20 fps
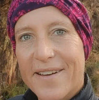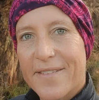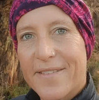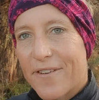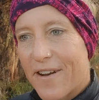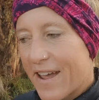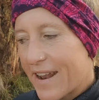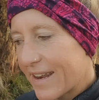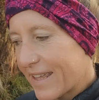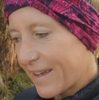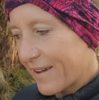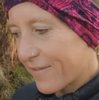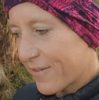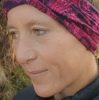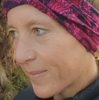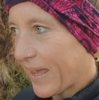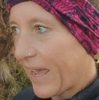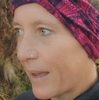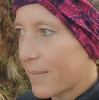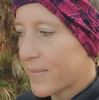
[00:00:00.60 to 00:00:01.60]
Fran here
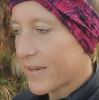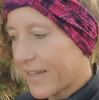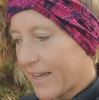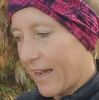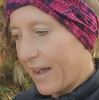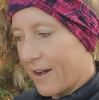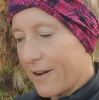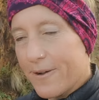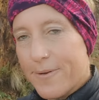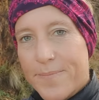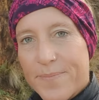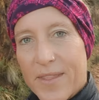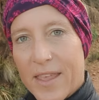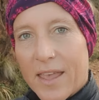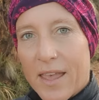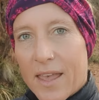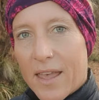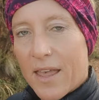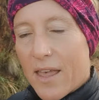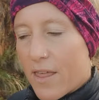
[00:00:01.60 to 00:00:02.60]
from Cape Cacao.
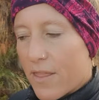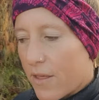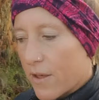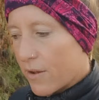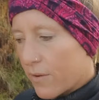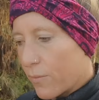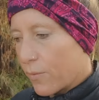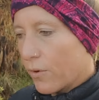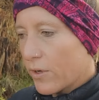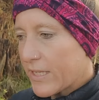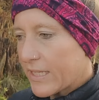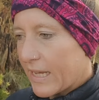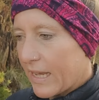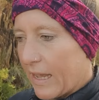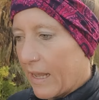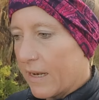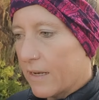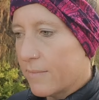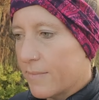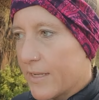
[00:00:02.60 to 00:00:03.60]
The water
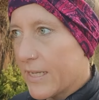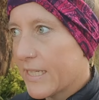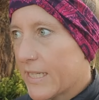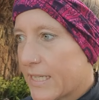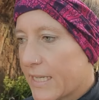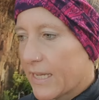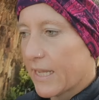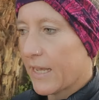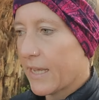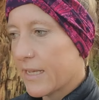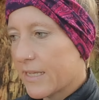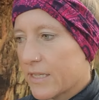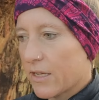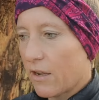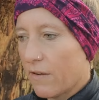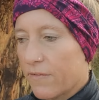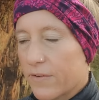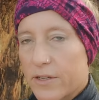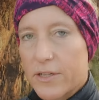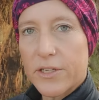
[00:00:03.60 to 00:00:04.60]
element is
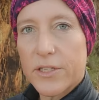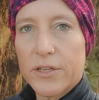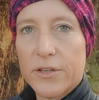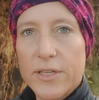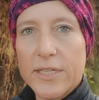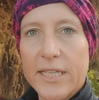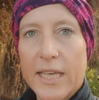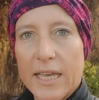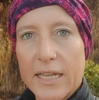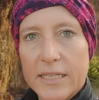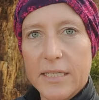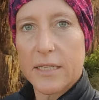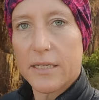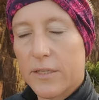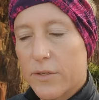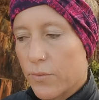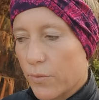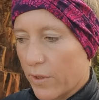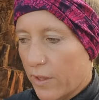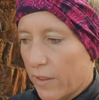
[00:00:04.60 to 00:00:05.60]
often
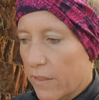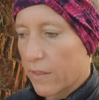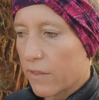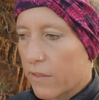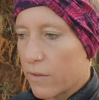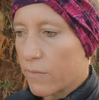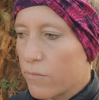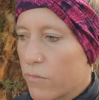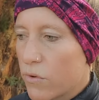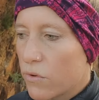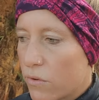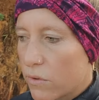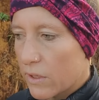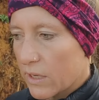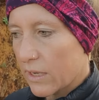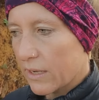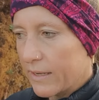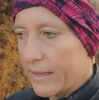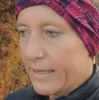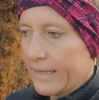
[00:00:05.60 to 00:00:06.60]
associated with the
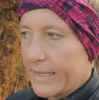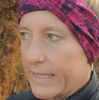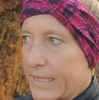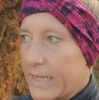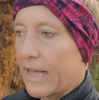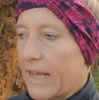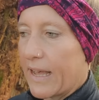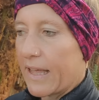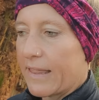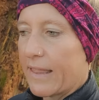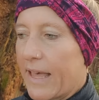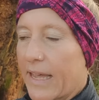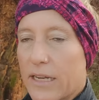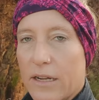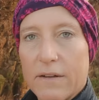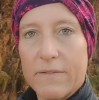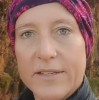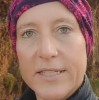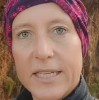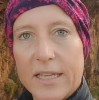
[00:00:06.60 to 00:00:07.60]
moon and that
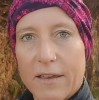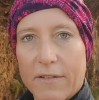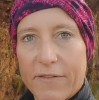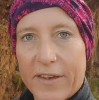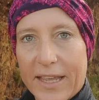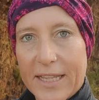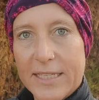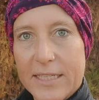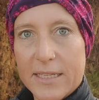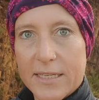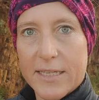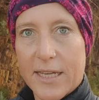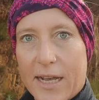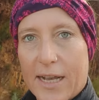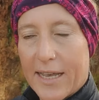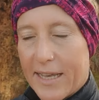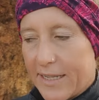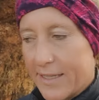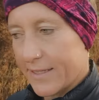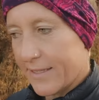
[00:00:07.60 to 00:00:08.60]
obviously affects the
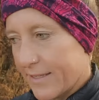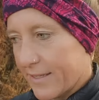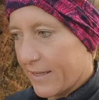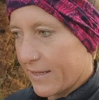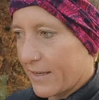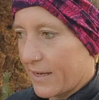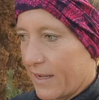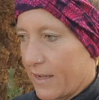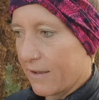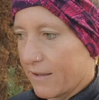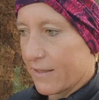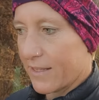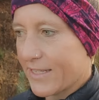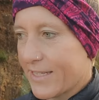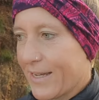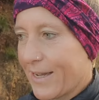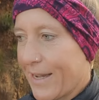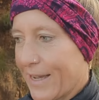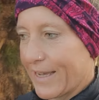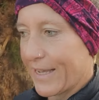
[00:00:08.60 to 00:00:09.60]
tides. Now the
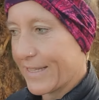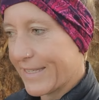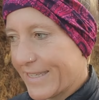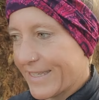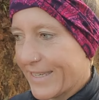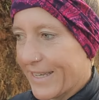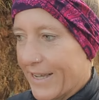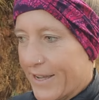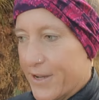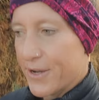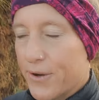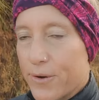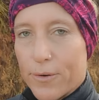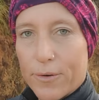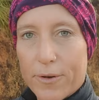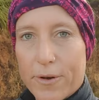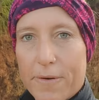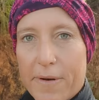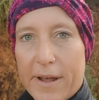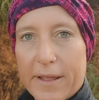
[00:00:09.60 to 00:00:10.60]
tides
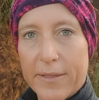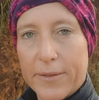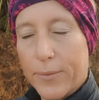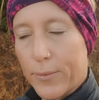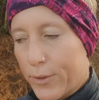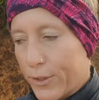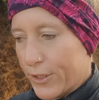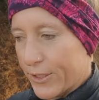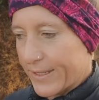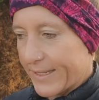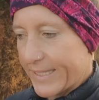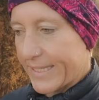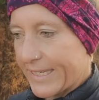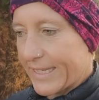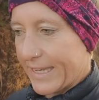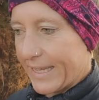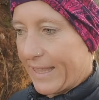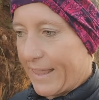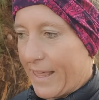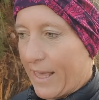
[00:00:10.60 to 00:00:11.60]
all around the world,
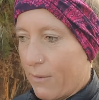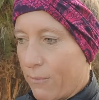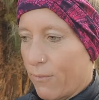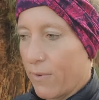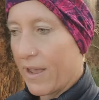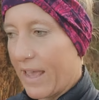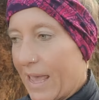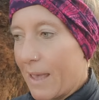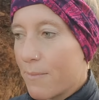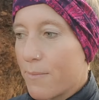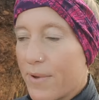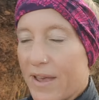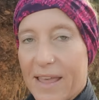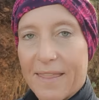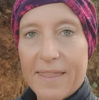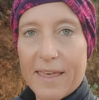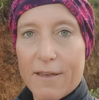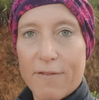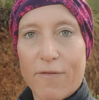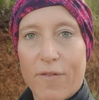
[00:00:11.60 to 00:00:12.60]
they ebb
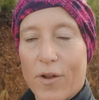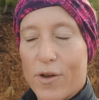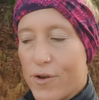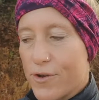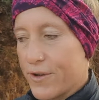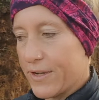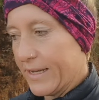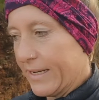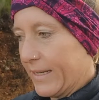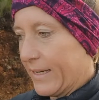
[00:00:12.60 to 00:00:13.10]
and they flow.